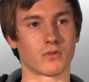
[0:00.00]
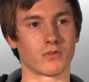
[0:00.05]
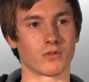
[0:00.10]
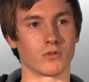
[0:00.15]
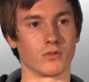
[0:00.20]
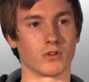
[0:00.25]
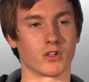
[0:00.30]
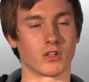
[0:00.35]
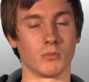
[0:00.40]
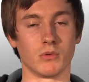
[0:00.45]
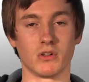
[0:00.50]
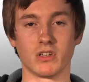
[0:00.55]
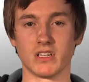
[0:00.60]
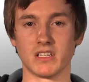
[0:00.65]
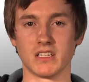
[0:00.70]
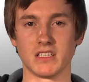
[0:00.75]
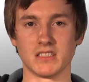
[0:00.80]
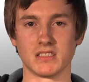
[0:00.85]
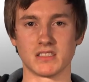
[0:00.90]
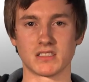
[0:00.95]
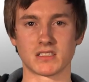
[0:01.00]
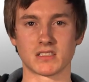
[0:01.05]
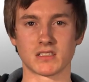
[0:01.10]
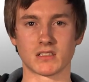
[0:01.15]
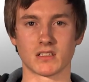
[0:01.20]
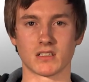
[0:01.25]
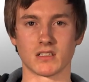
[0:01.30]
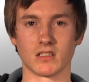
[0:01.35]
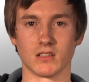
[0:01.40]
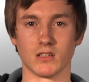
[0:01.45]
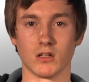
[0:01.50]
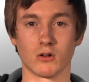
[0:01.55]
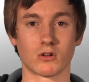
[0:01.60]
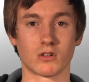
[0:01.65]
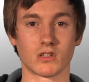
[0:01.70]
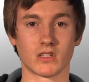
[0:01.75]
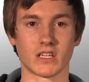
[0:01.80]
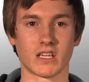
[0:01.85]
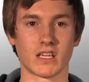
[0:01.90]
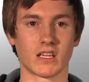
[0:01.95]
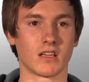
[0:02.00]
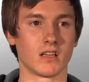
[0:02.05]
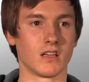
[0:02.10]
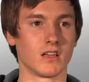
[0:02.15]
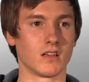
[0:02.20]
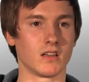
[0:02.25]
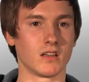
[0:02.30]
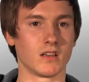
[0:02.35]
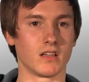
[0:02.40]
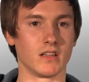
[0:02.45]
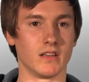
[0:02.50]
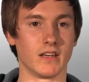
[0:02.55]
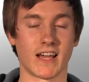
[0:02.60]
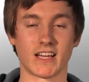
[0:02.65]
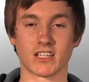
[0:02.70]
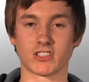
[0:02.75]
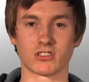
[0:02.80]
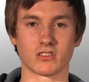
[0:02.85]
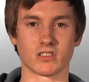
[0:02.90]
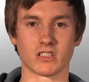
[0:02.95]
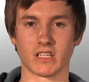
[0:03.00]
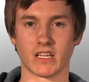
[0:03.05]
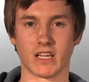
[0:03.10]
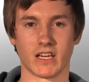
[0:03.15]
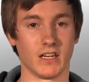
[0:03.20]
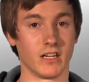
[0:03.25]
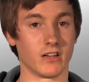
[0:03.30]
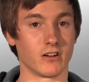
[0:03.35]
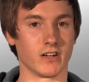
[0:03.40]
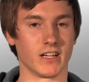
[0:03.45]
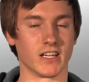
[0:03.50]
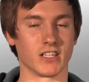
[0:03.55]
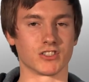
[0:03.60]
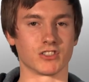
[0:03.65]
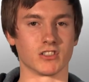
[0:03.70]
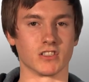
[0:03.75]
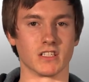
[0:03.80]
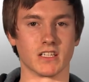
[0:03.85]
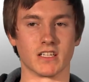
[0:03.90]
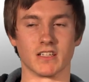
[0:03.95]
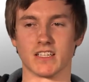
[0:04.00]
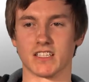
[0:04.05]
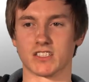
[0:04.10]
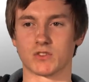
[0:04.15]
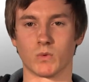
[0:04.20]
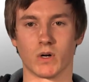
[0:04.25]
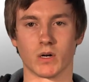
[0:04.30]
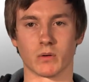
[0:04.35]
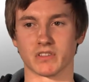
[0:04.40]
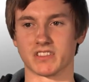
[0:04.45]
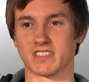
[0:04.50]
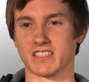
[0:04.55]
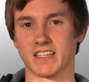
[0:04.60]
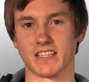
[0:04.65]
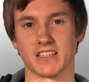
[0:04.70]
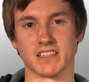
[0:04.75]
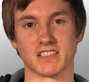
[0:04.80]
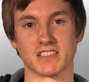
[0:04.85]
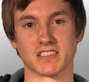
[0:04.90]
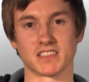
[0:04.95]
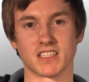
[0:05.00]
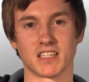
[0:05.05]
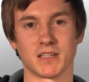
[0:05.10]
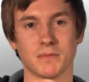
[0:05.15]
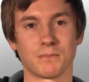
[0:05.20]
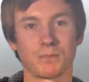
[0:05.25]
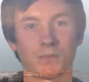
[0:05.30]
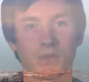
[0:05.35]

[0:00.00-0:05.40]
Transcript: through communities locally, nationally, and internationally, and that's why we're setting this up.